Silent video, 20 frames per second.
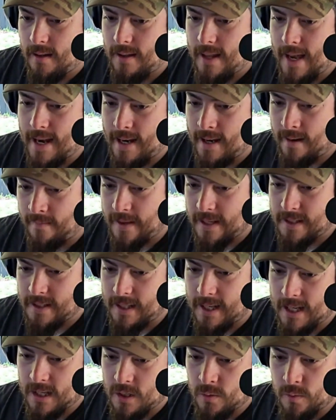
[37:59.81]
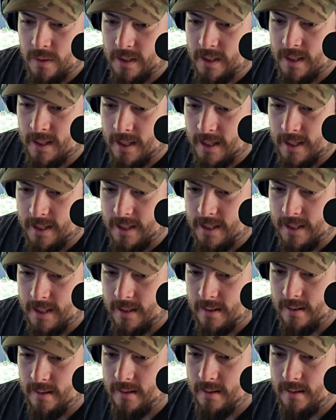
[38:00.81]
that an investigation was
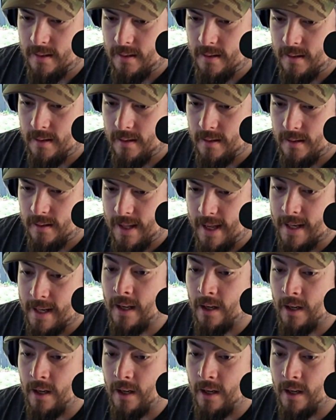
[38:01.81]
conducted that